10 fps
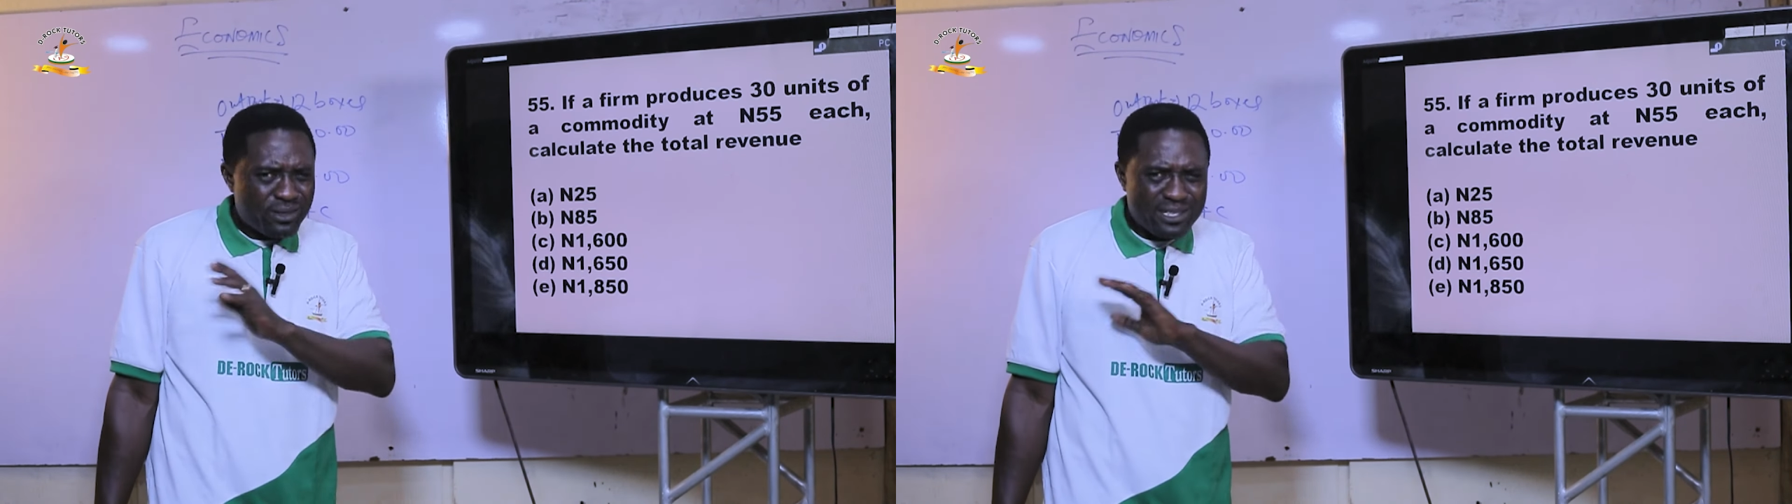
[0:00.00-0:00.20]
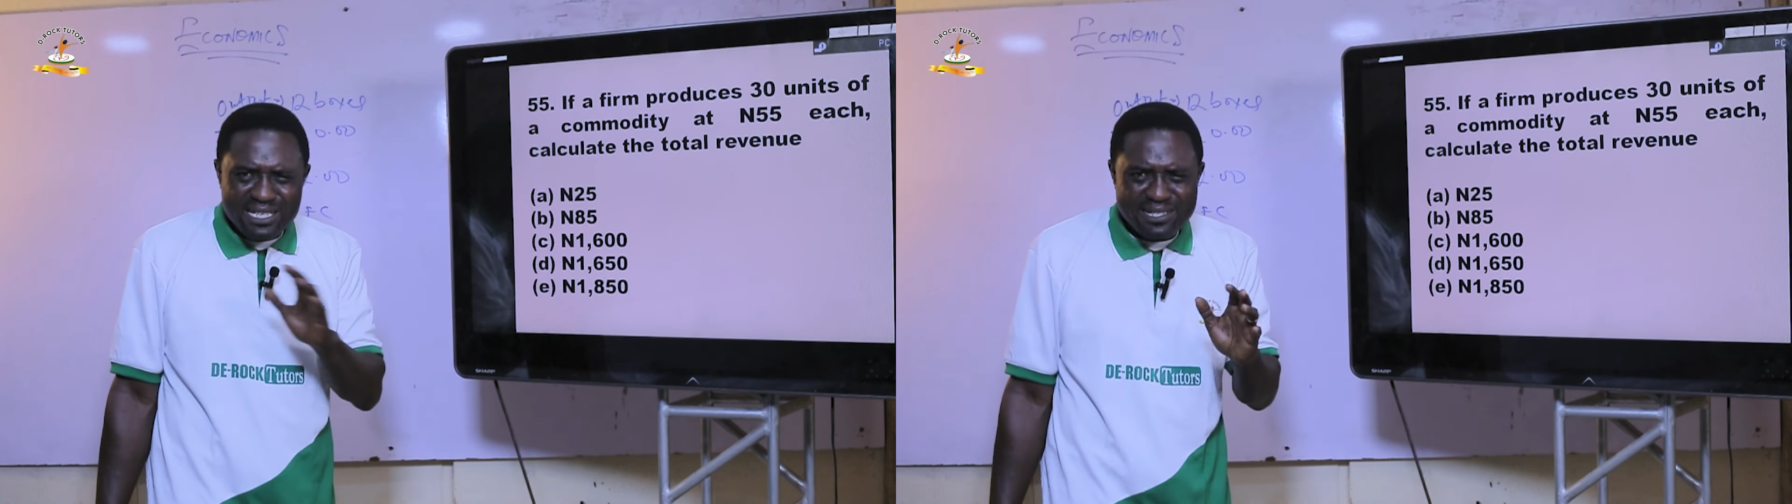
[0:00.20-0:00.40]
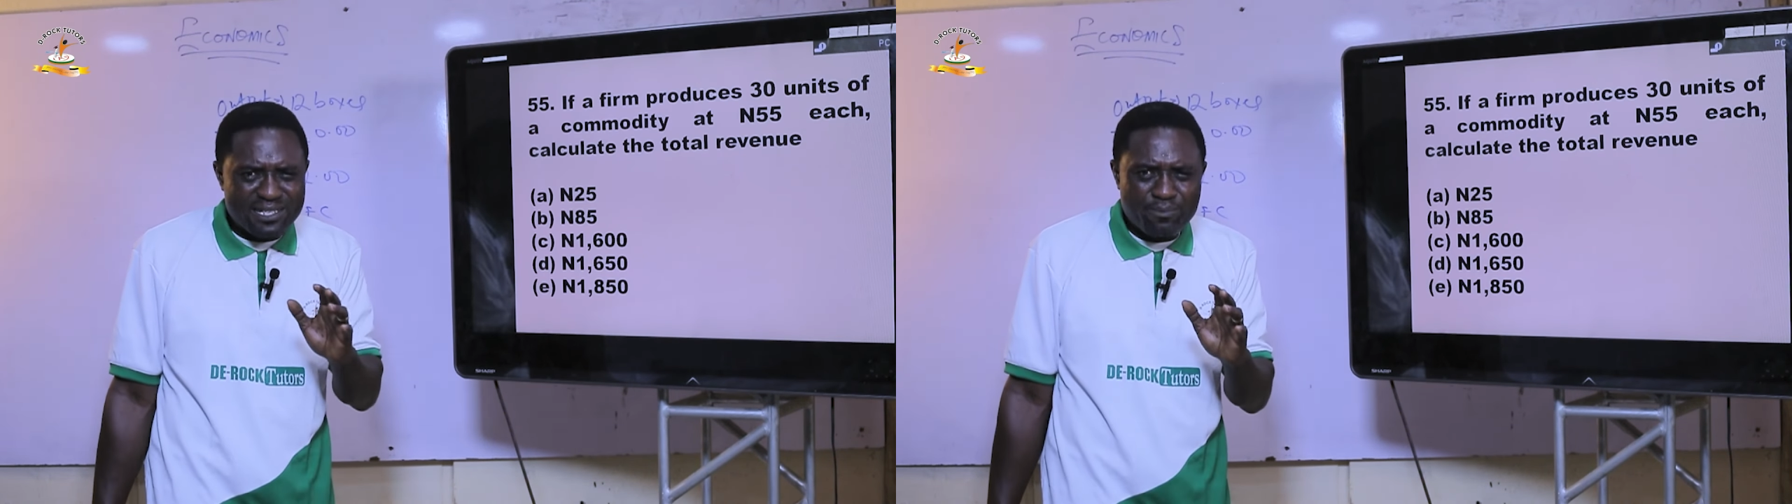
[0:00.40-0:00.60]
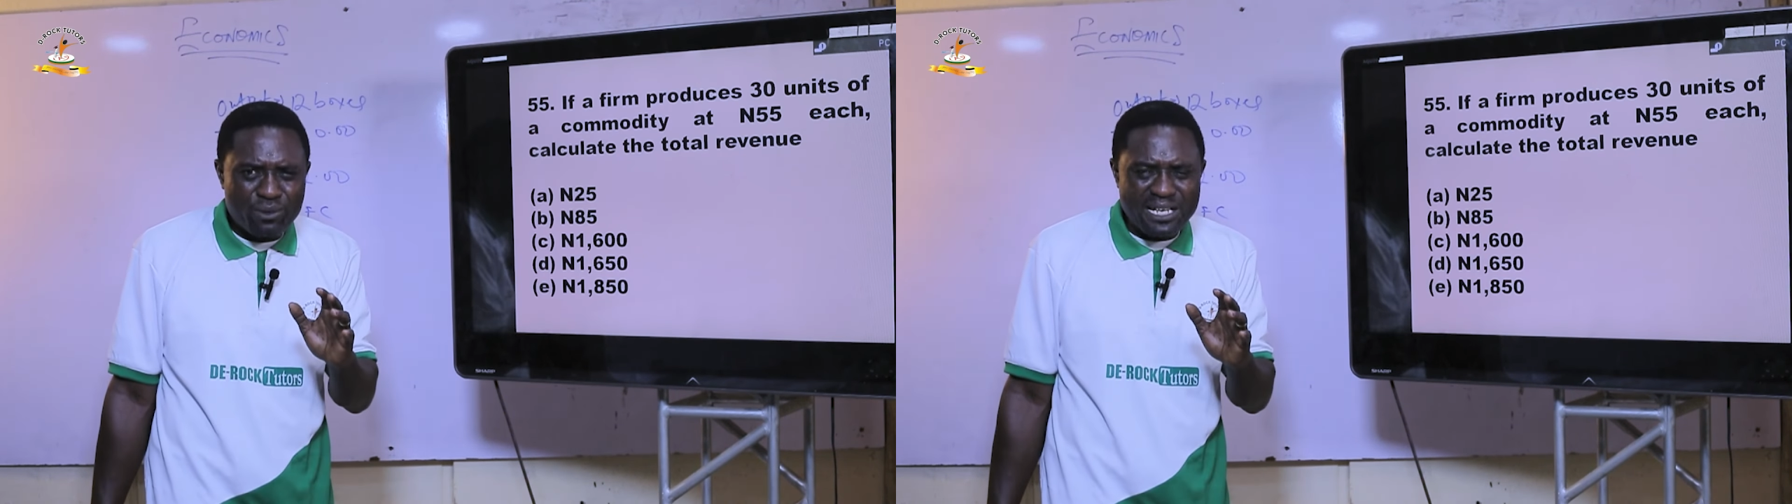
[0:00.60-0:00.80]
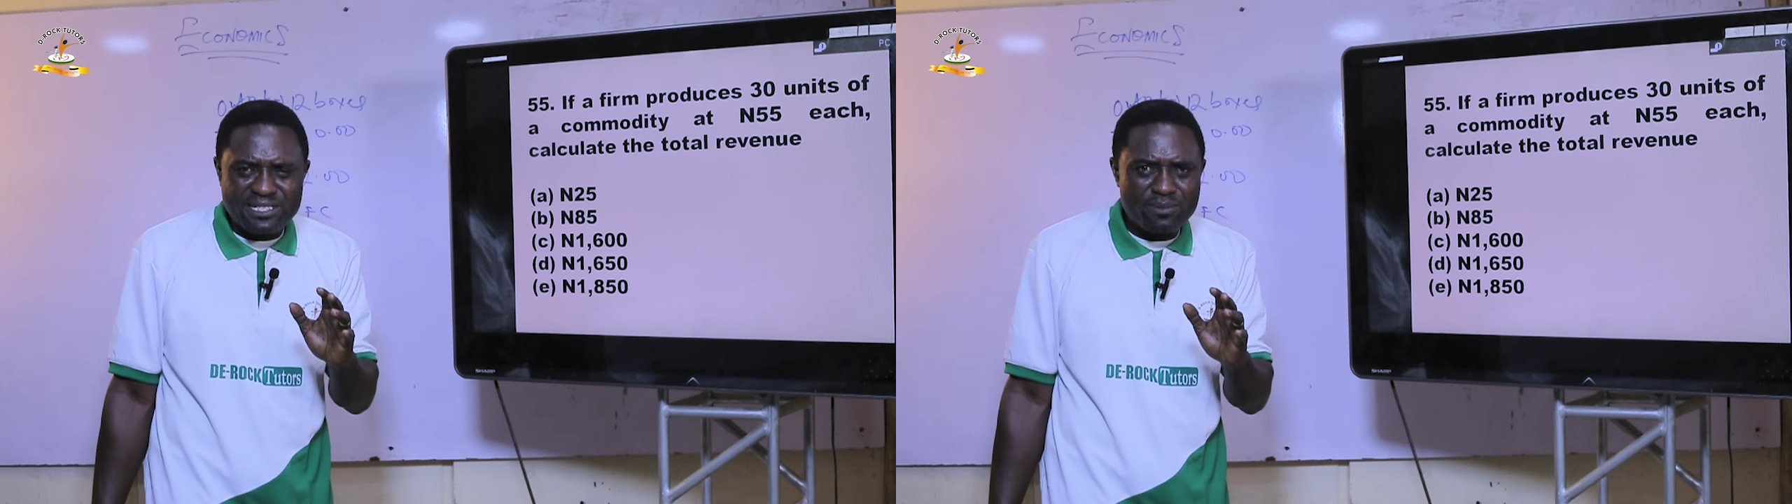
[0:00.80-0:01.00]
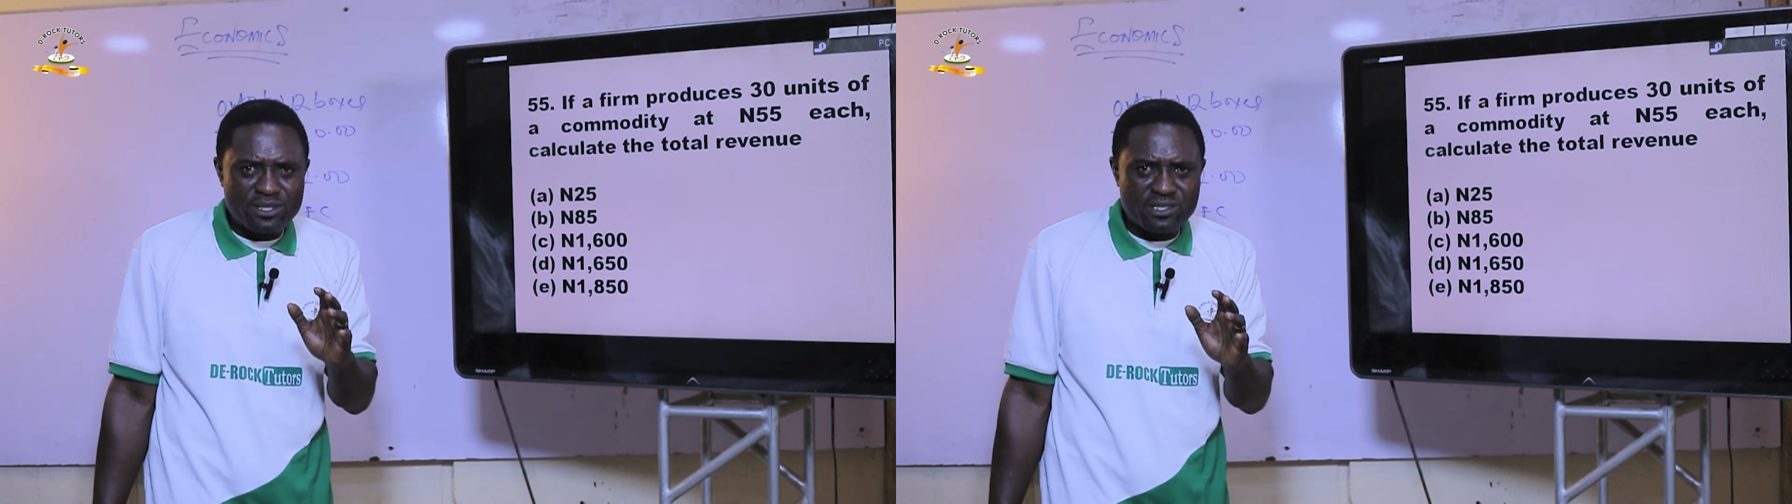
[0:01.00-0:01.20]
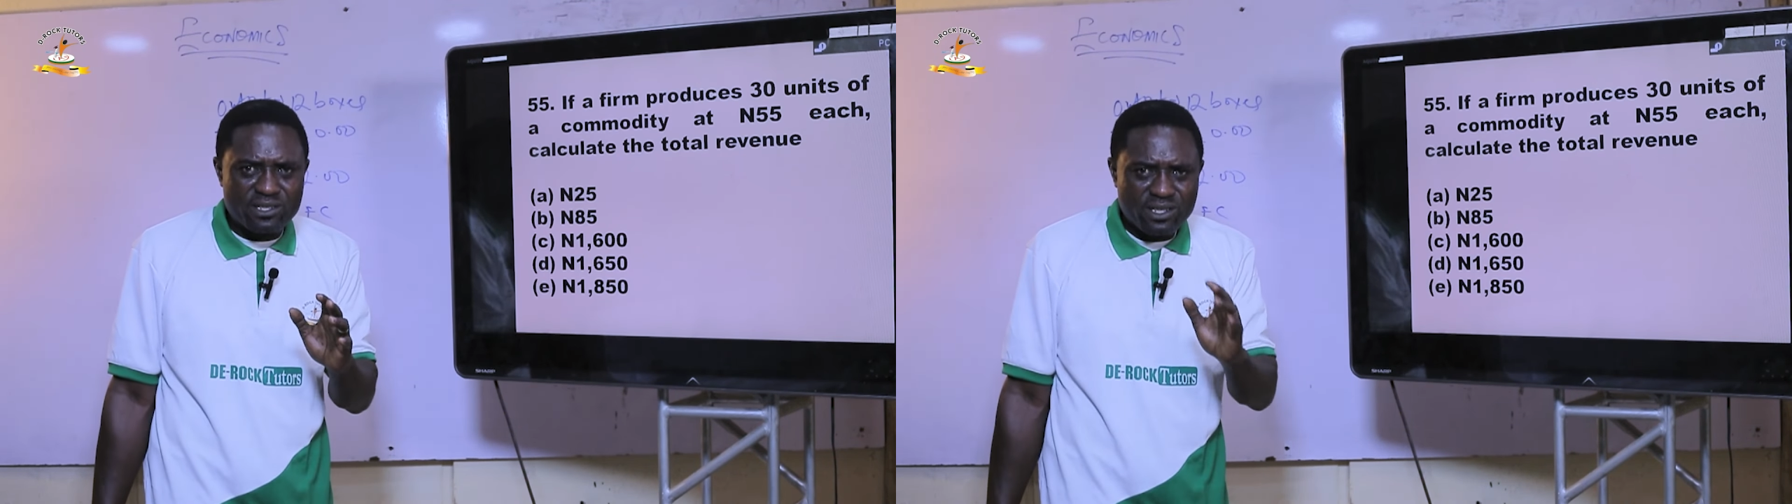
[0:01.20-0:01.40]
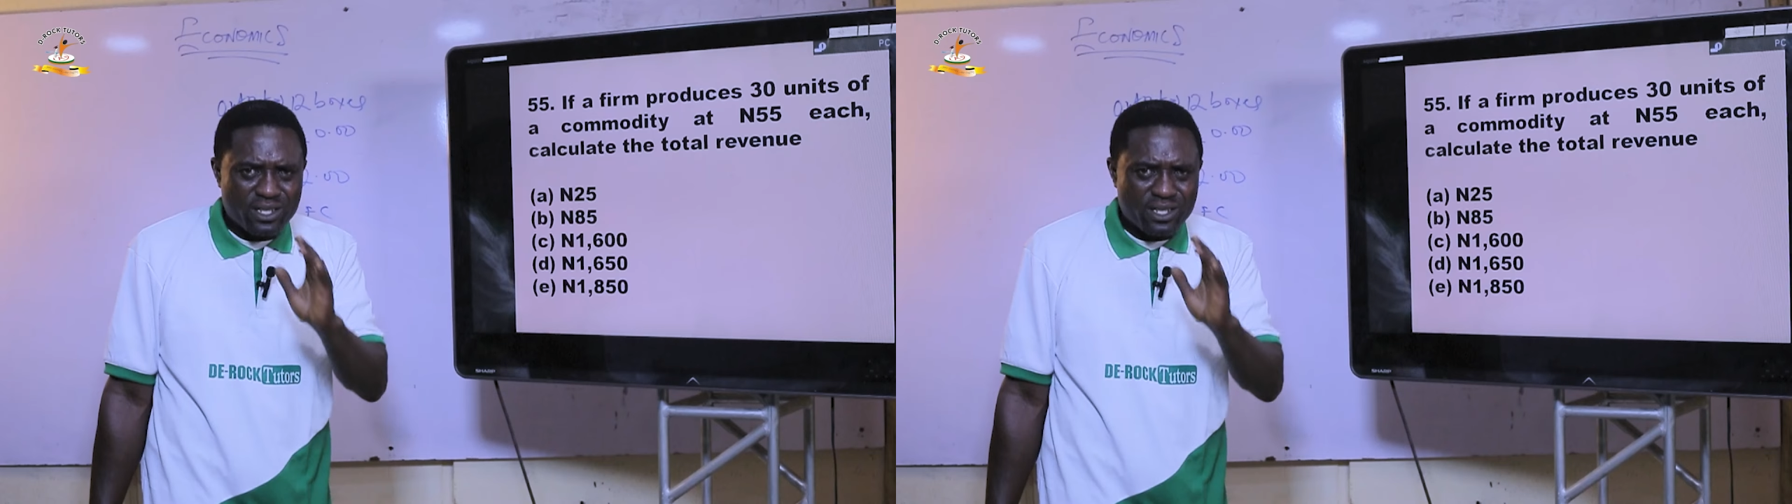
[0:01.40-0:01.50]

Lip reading: is as simple as ABC.